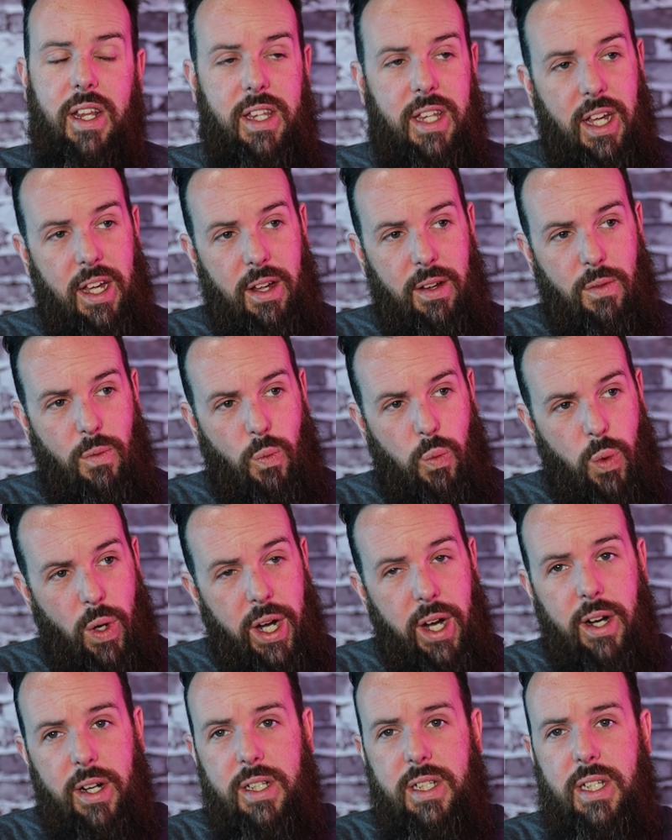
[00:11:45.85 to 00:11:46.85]
the
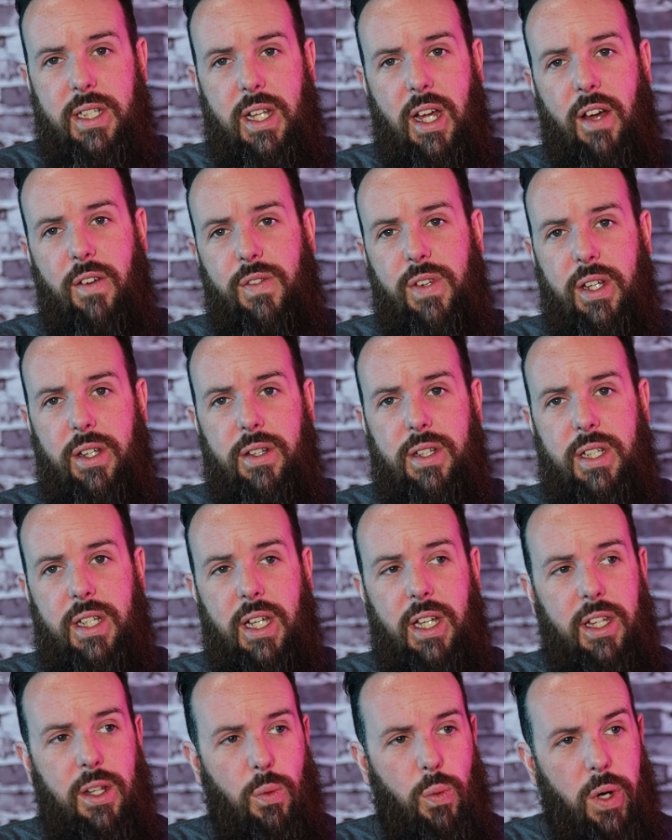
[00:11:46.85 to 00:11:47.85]
weird stuff that you
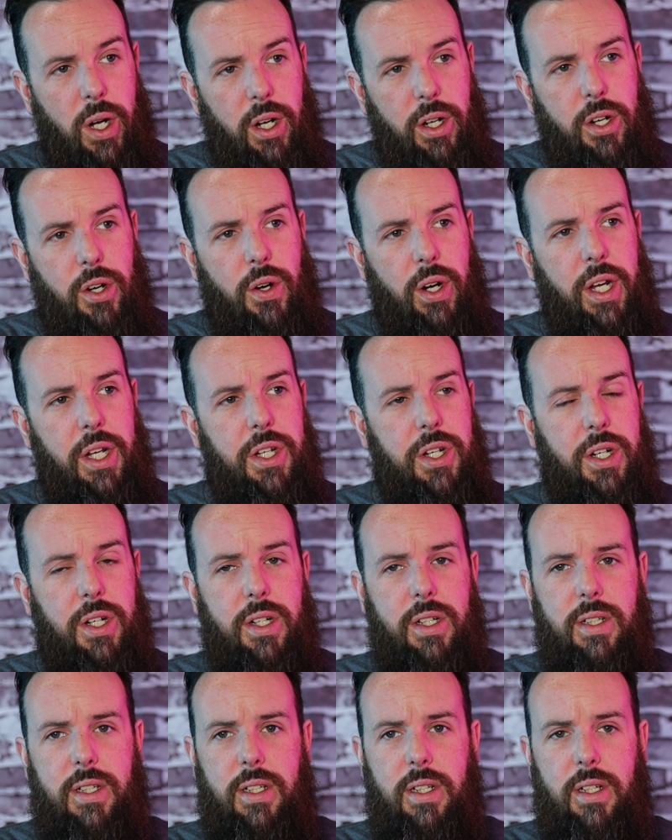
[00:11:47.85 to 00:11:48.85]
see, the weird
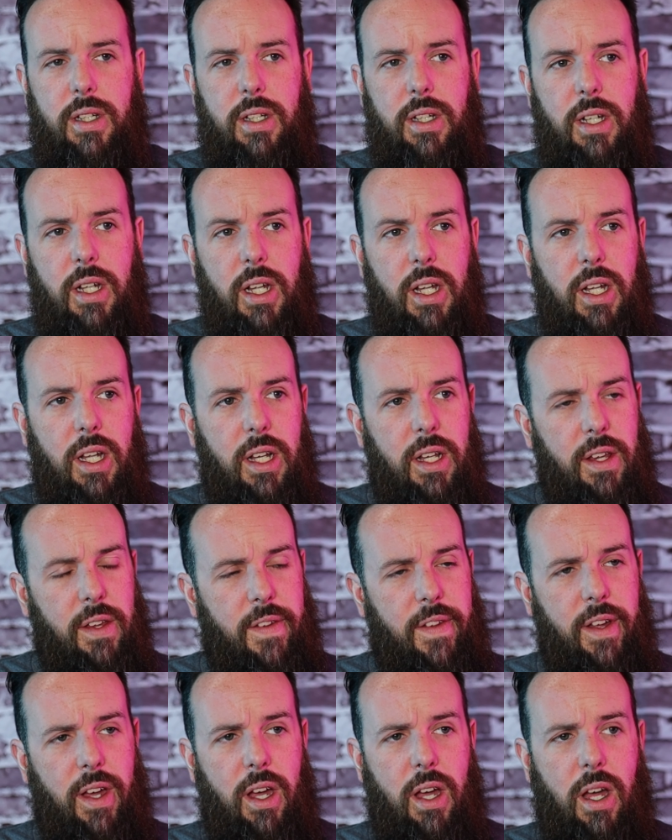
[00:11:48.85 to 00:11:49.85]
creatures,
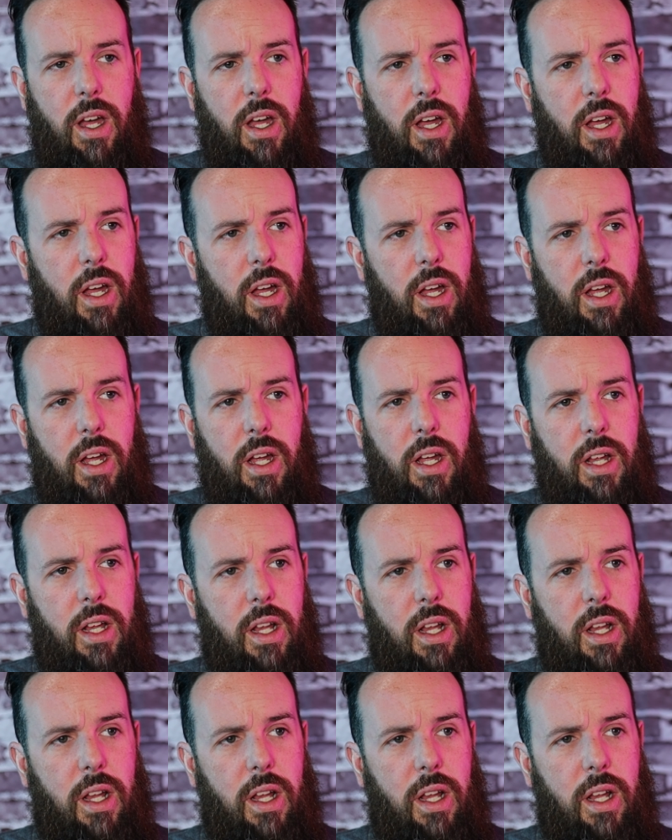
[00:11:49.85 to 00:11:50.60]
the